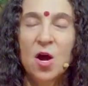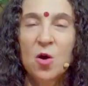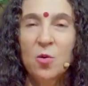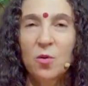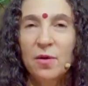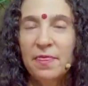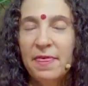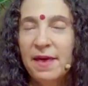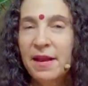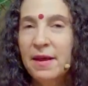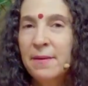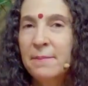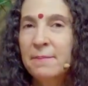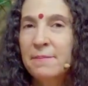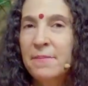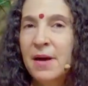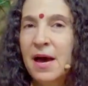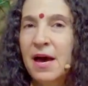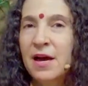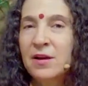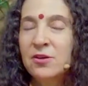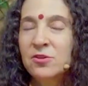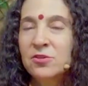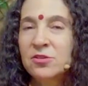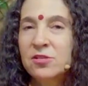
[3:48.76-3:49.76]
well, then it
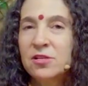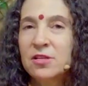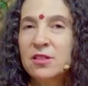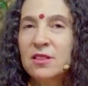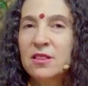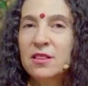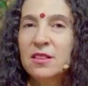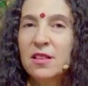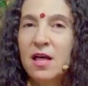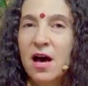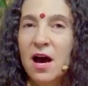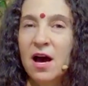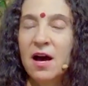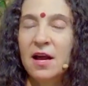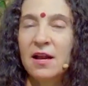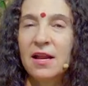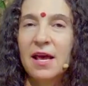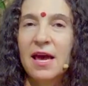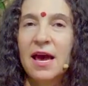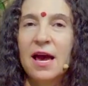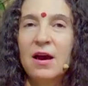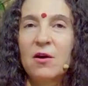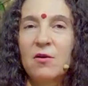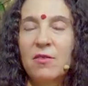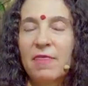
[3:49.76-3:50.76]
matters a lot
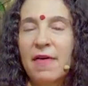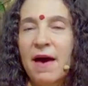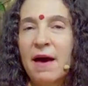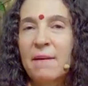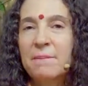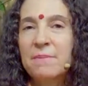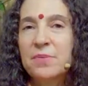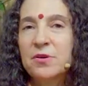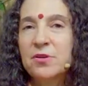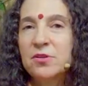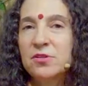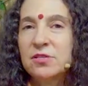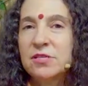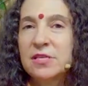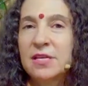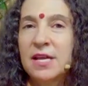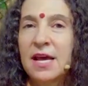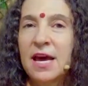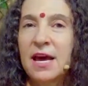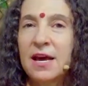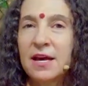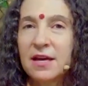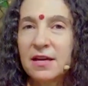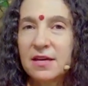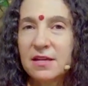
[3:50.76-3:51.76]
how that person
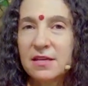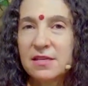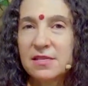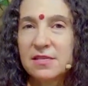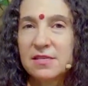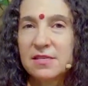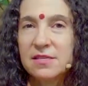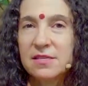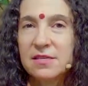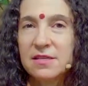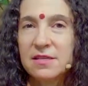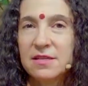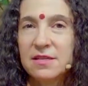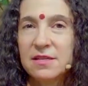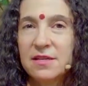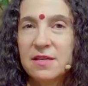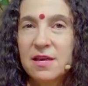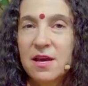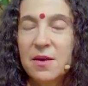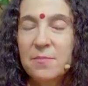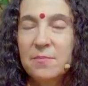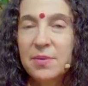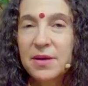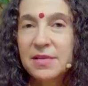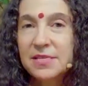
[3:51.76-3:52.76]
acts.
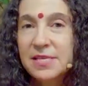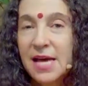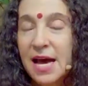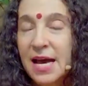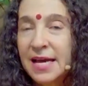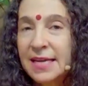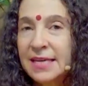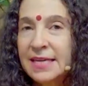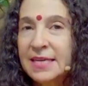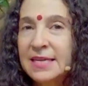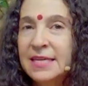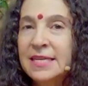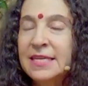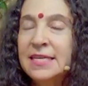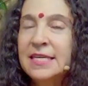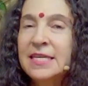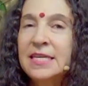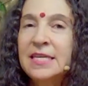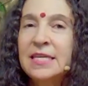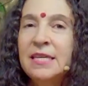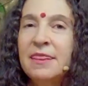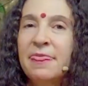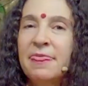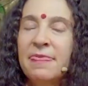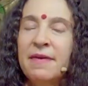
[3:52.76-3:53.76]
Because I
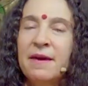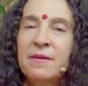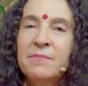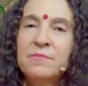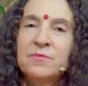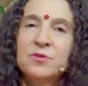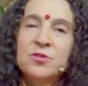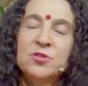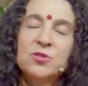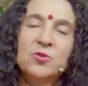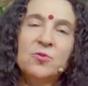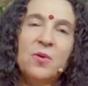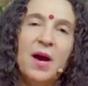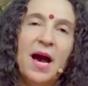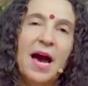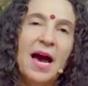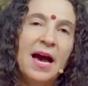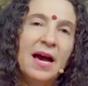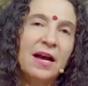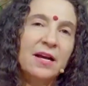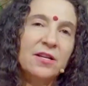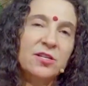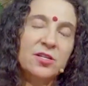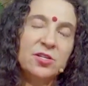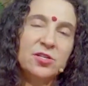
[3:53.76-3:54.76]
need them to
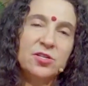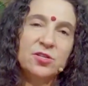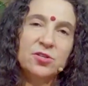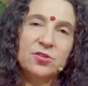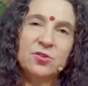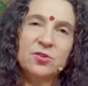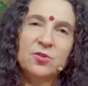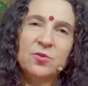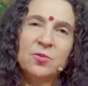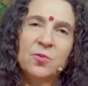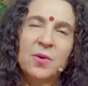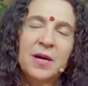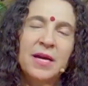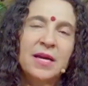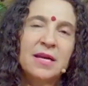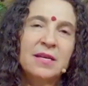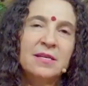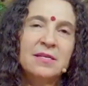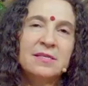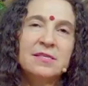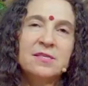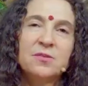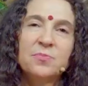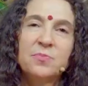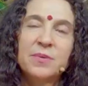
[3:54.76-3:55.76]
act a certain way,
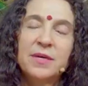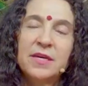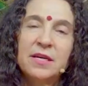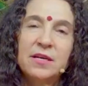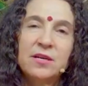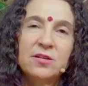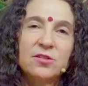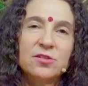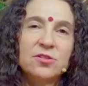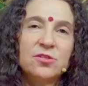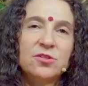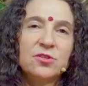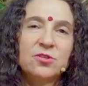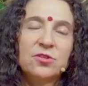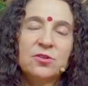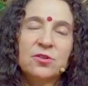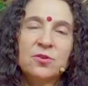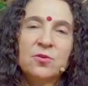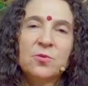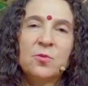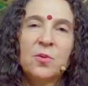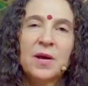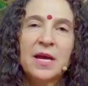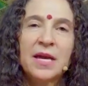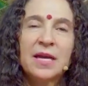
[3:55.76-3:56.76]
to speak a
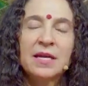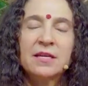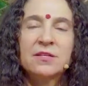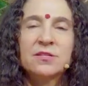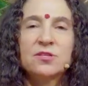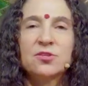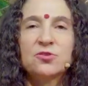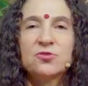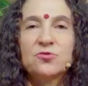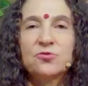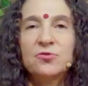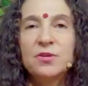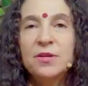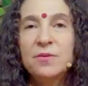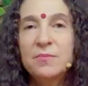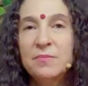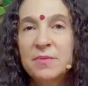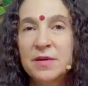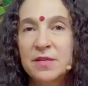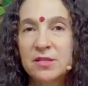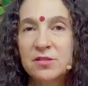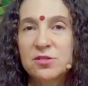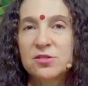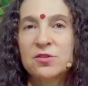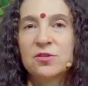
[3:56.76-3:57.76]
certain way, to treat
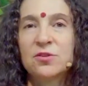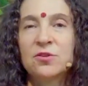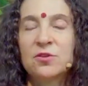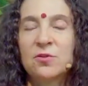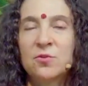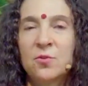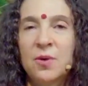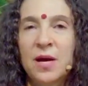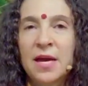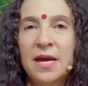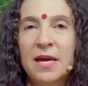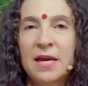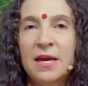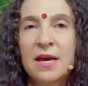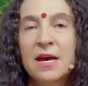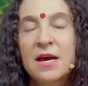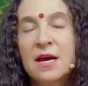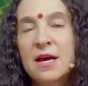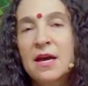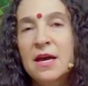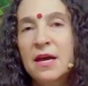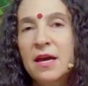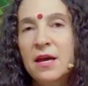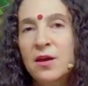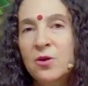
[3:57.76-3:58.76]
me a certain way,
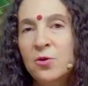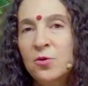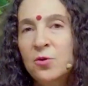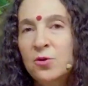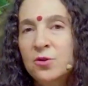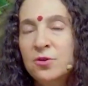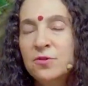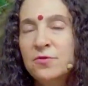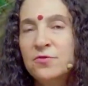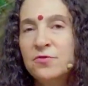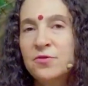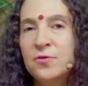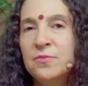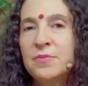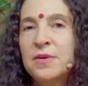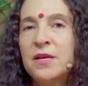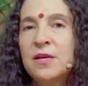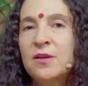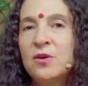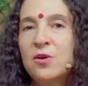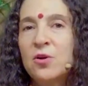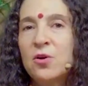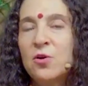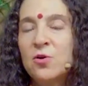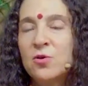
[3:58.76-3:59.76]
in order for me
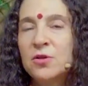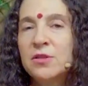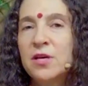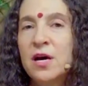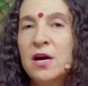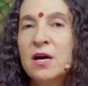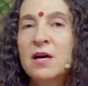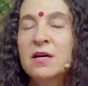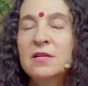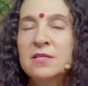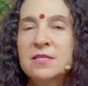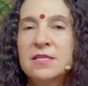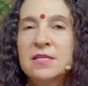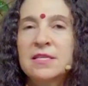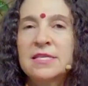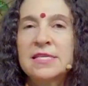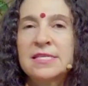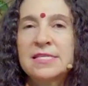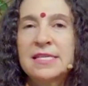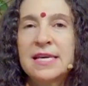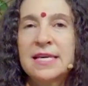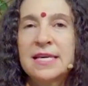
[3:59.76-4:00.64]
to hold on to this